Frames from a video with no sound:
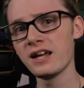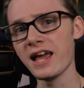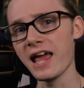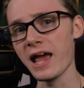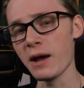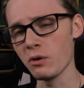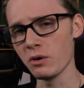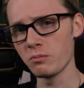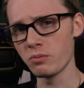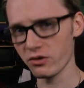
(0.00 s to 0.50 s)

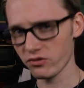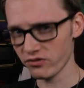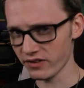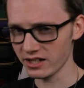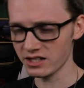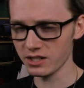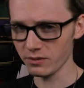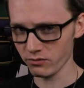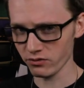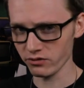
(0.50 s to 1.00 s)
it would
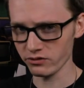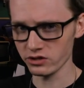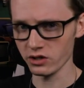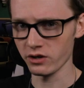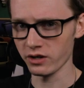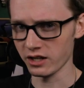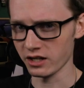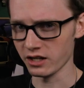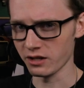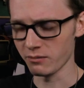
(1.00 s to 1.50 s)
prevent him from
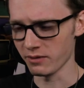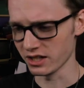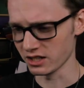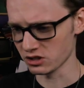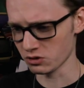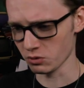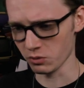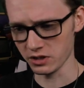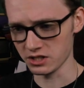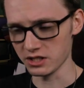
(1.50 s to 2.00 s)
turning into
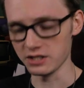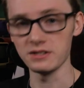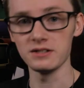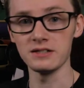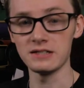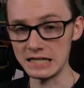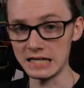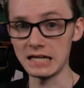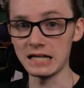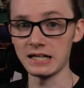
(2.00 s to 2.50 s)
mist, which
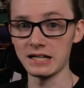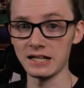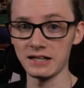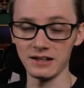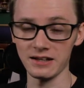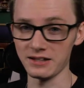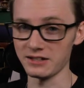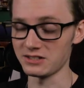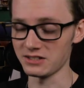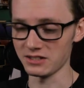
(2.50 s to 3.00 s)
it did, and
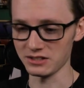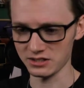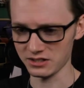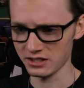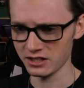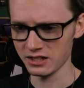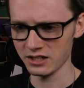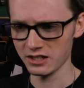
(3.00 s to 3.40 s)
then he just